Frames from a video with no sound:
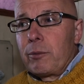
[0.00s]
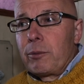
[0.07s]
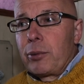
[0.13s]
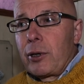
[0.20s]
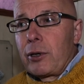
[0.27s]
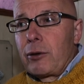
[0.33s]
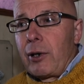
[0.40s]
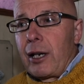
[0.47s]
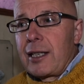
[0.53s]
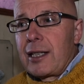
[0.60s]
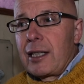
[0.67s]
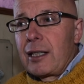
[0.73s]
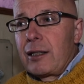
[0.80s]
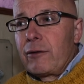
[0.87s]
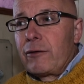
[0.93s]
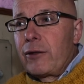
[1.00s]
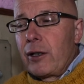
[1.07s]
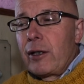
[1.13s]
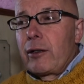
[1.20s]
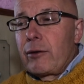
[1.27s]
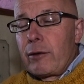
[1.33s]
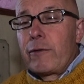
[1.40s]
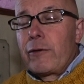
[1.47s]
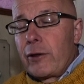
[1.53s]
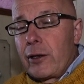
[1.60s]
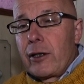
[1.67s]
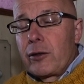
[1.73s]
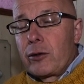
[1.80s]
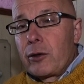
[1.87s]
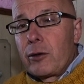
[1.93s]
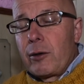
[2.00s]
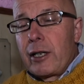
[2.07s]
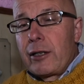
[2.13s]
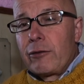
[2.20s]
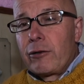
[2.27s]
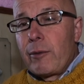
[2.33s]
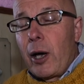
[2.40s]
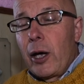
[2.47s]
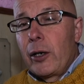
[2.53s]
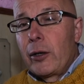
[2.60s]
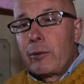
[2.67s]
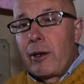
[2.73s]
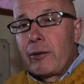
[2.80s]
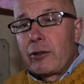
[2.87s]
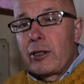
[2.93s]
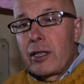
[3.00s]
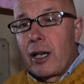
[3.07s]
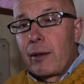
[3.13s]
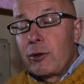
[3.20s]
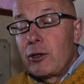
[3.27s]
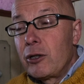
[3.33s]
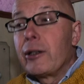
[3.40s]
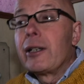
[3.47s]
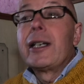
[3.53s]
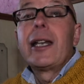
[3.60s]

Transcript: progressing further and further away from home every time you do it.